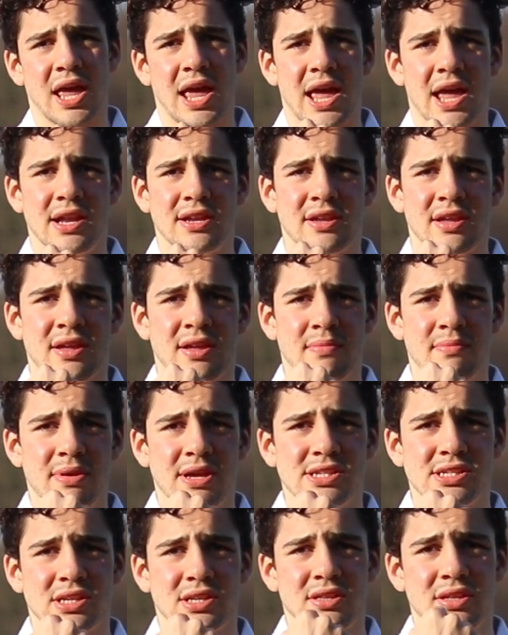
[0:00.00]
and
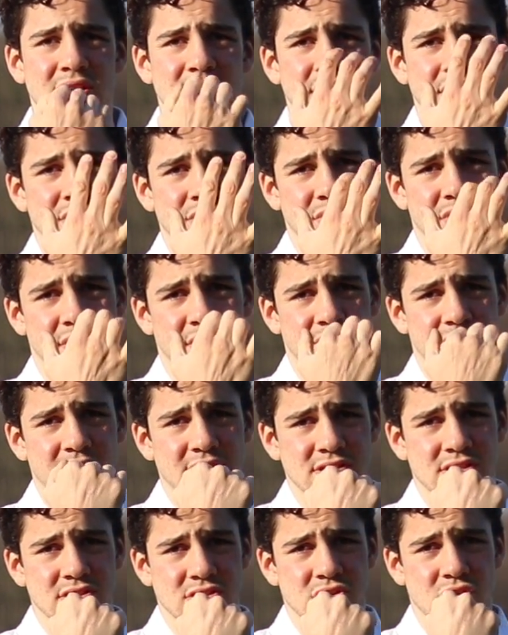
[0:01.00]
basically your
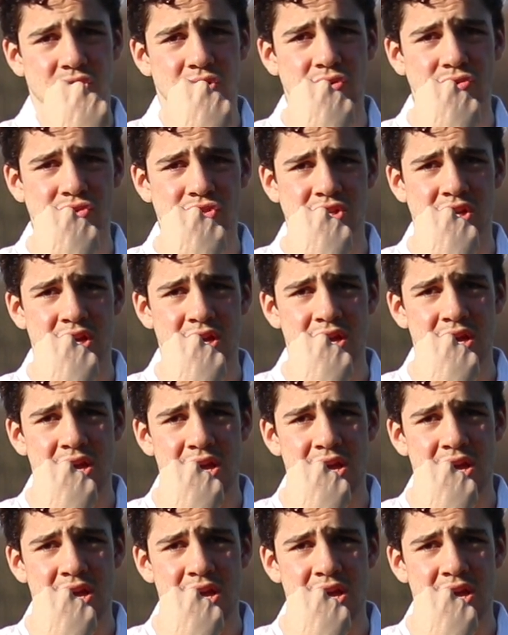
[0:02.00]
fist is closed